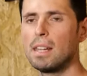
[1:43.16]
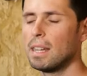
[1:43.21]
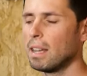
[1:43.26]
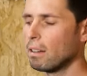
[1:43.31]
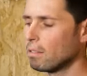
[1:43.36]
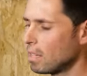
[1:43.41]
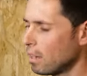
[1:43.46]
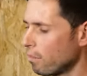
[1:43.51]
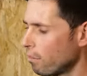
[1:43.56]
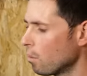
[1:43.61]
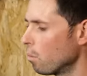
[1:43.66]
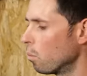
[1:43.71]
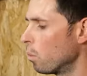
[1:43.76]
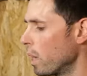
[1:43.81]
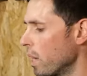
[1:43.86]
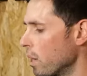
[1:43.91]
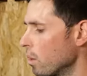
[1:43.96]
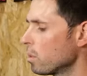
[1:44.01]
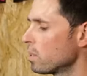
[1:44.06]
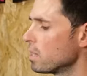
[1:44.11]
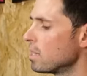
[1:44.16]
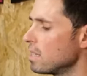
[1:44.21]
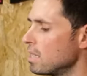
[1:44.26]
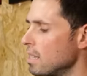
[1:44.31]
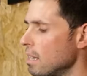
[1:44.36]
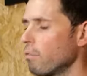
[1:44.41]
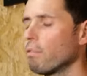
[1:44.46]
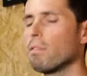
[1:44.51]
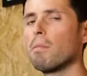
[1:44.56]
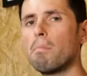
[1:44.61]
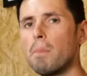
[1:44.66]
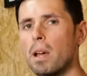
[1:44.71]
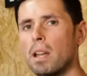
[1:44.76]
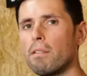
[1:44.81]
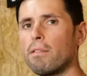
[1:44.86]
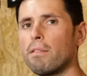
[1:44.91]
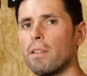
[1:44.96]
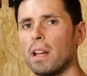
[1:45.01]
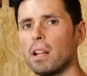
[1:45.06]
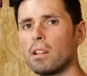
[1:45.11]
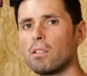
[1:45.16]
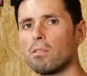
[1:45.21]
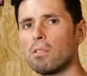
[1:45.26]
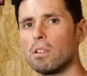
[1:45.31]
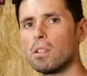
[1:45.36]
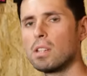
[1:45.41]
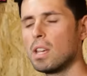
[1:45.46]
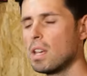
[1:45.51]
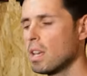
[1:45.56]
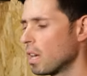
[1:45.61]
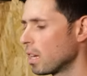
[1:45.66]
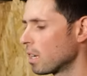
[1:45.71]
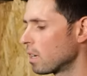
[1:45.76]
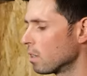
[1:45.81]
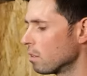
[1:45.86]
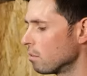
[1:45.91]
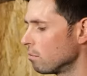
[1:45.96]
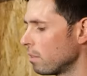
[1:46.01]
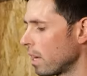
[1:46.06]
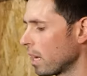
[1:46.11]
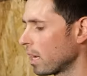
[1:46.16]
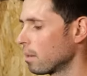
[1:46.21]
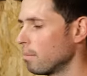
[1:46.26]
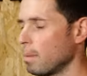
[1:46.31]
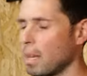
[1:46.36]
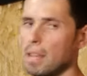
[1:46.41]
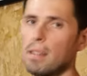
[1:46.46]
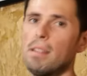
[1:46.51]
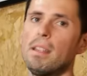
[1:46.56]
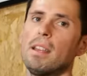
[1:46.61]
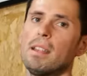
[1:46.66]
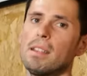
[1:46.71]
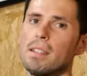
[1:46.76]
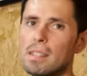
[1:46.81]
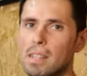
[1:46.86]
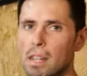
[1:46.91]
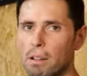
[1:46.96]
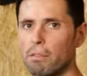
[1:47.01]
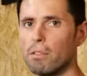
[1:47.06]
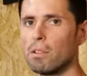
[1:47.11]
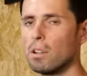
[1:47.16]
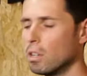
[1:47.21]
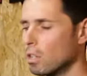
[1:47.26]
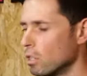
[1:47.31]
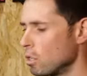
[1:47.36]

Now, different wheels and different manufacturers are going to recommend different